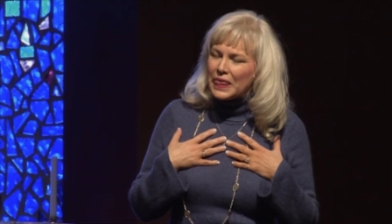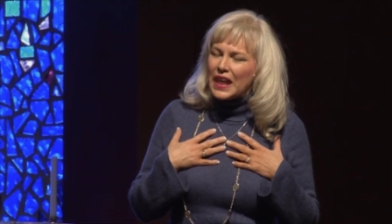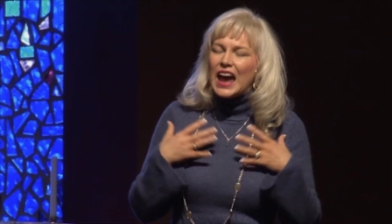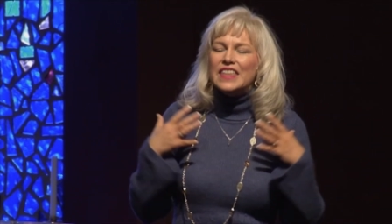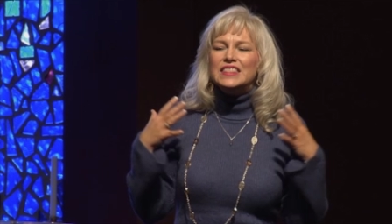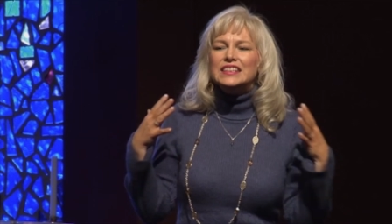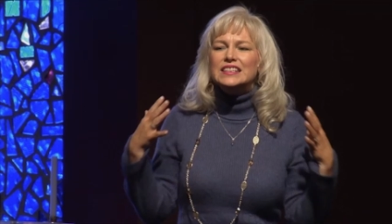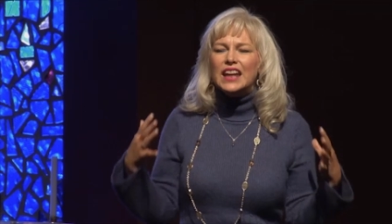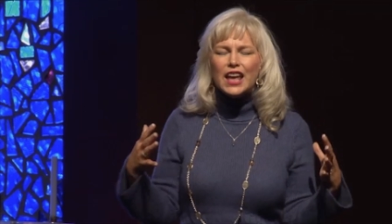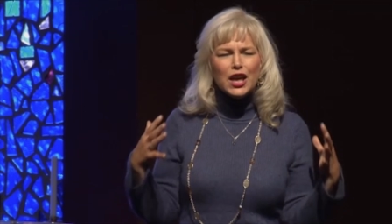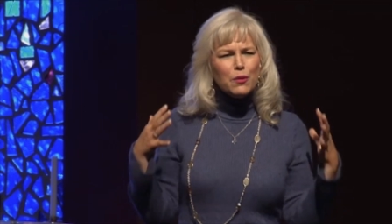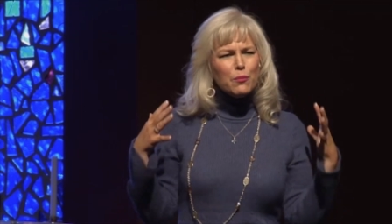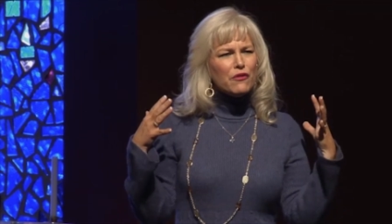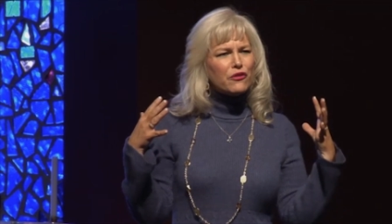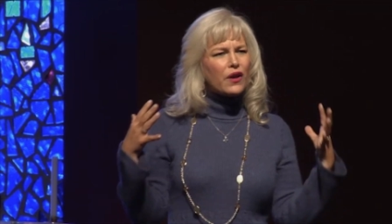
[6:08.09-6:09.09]
And the name
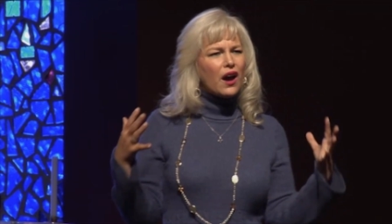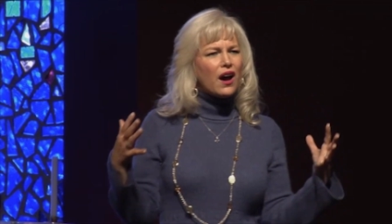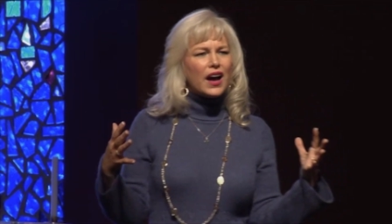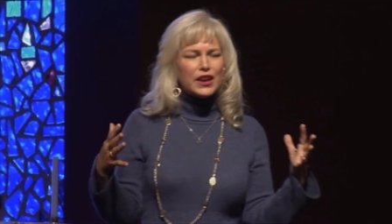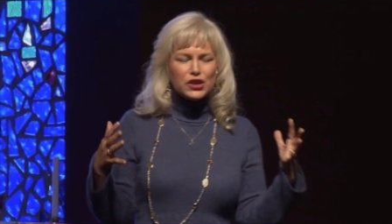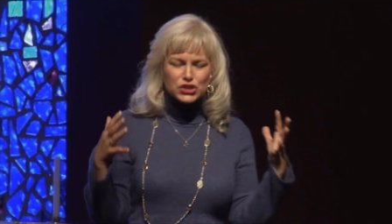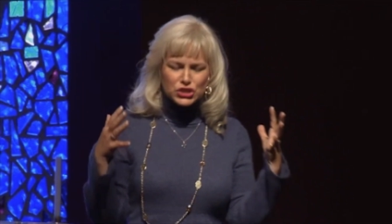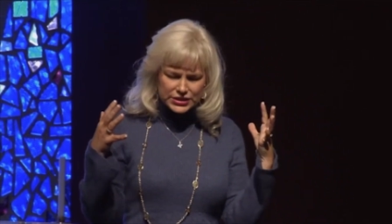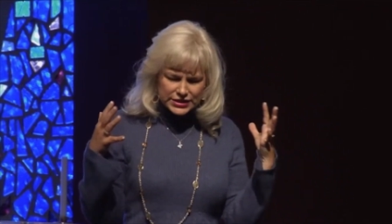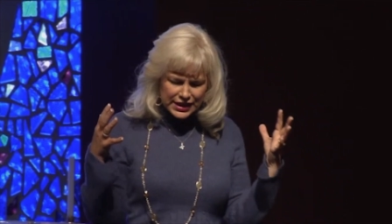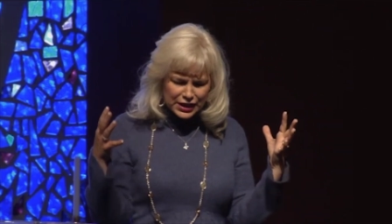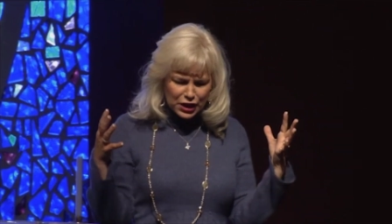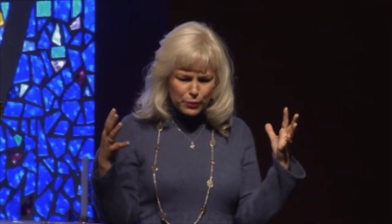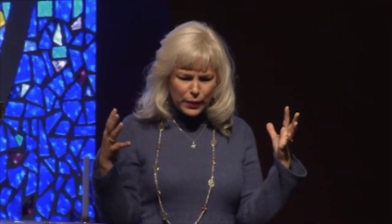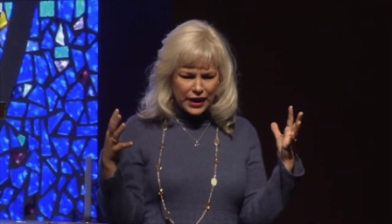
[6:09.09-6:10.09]
of God, just think
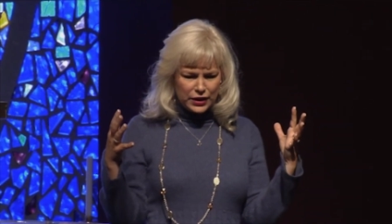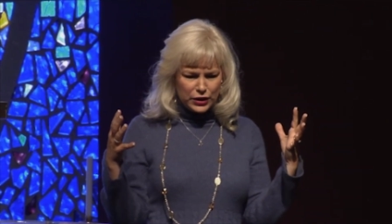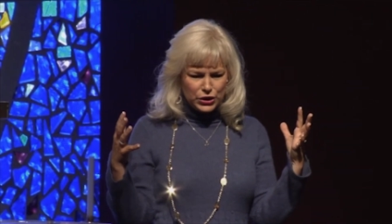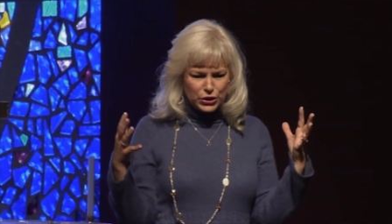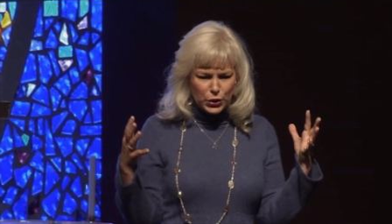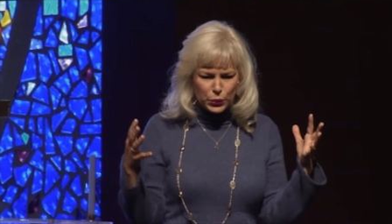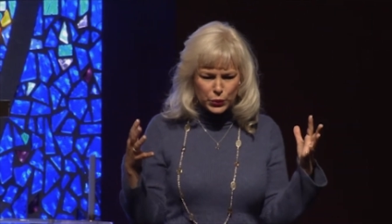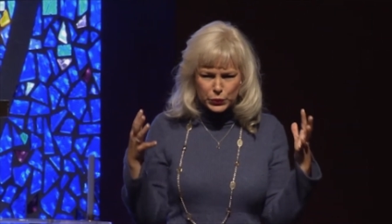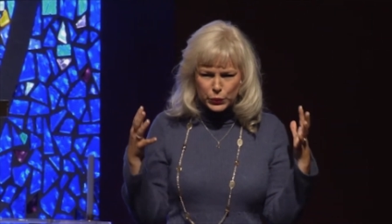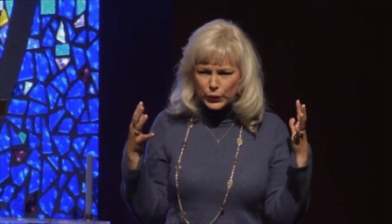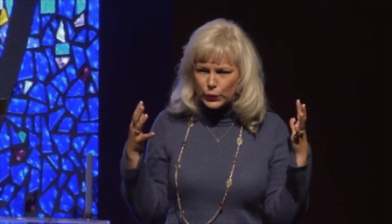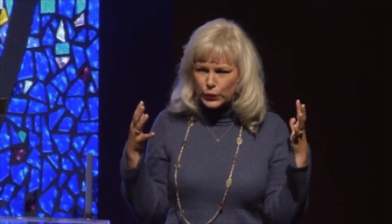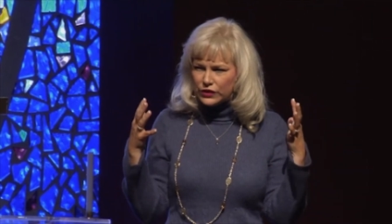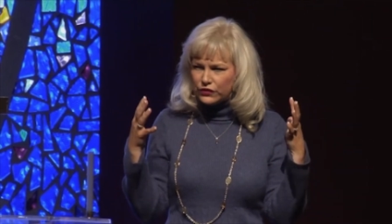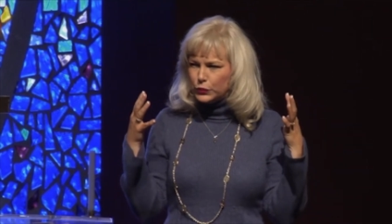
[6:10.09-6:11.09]
about it, you know, when
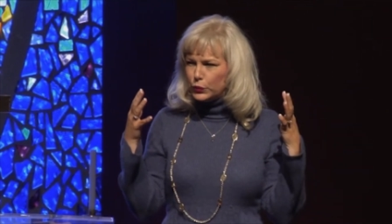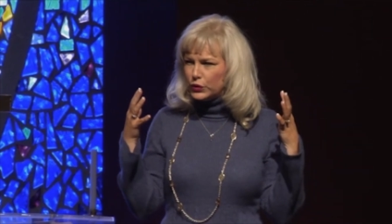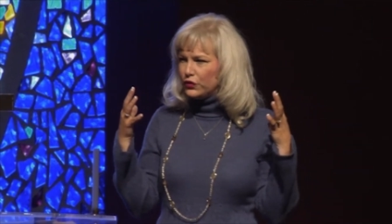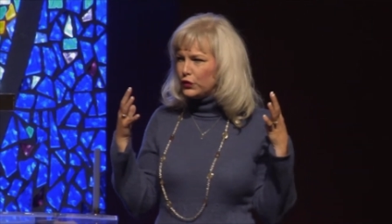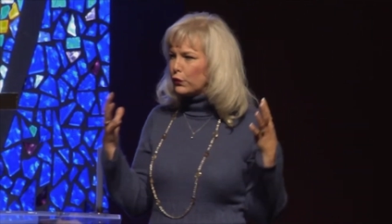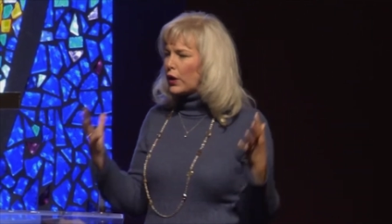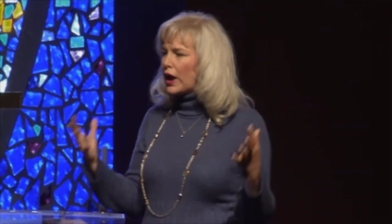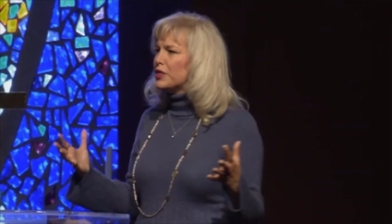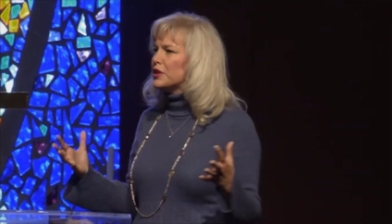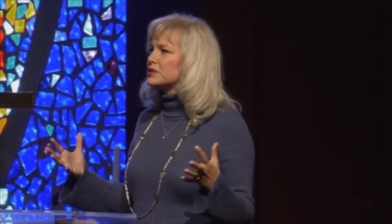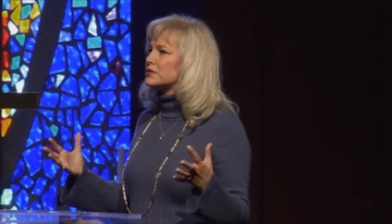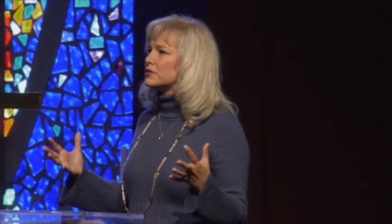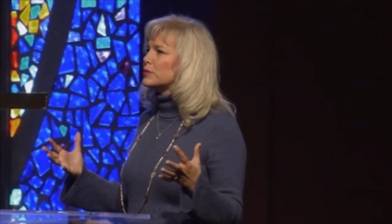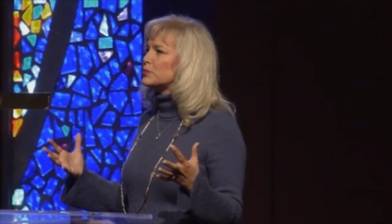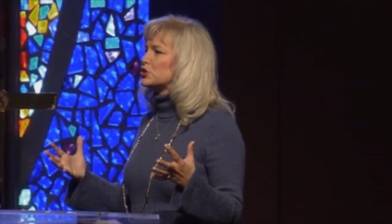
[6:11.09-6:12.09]
we, if you read the
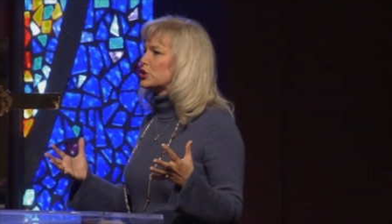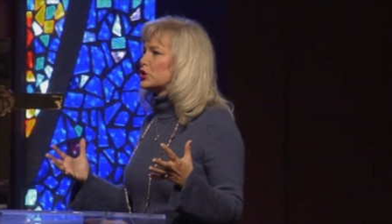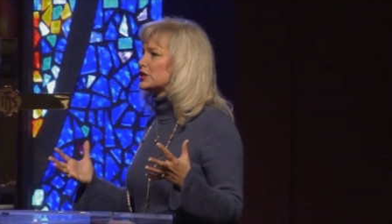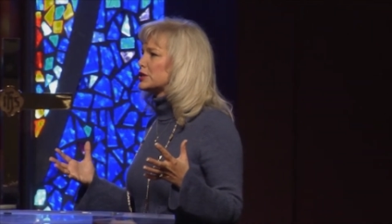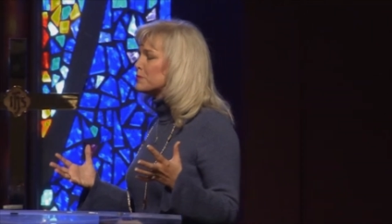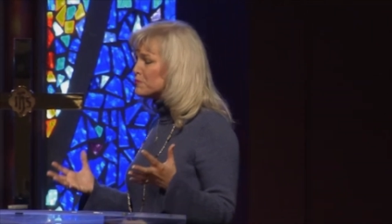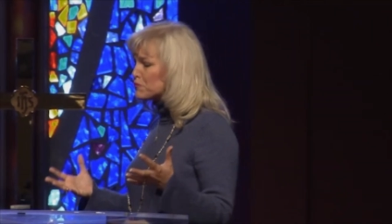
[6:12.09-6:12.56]
scriptures,